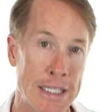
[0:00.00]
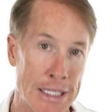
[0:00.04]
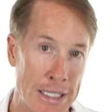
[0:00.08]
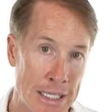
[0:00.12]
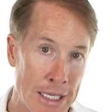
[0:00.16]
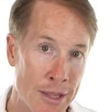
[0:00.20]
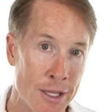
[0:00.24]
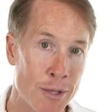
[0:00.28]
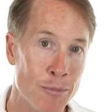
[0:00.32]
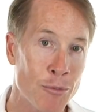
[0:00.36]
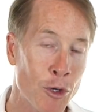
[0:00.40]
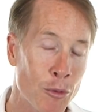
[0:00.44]

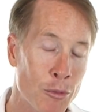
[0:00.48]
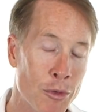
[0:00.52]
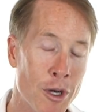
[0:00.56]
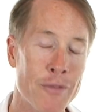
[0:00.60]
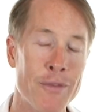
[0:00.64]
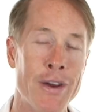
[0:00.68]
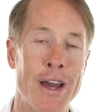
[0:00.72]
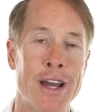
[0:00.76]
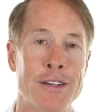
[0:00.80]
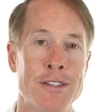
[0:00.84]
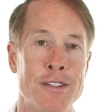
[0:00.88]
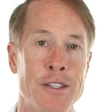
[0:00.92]
In the moment
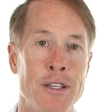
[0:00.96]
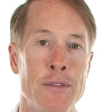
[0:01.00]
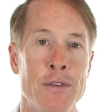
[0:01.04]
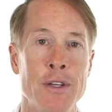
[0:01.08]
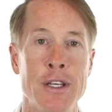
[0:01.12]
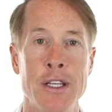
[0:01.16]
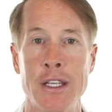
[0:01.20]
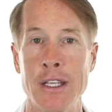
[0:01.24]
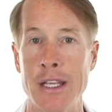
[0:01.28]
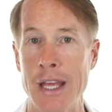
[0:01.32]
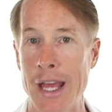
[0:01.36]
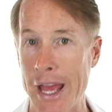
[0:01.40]
of
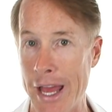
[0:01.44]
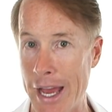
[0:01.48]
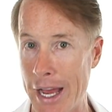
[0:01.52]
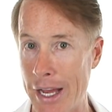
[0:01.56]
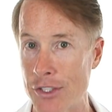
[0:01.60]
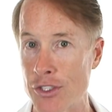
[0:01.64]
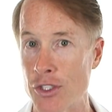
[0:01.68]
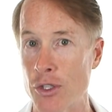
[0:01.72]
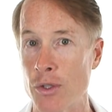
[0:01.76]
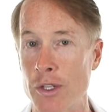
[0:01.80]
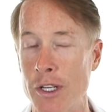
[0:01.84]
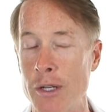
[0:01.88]
activity,
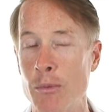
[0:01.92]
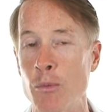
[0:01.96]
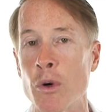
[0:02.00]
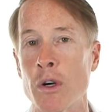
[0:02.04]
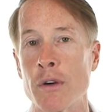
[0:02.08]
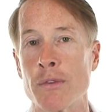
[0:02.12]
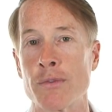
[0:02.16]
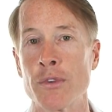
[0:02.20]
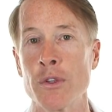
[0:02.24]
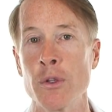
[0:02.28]
as you need more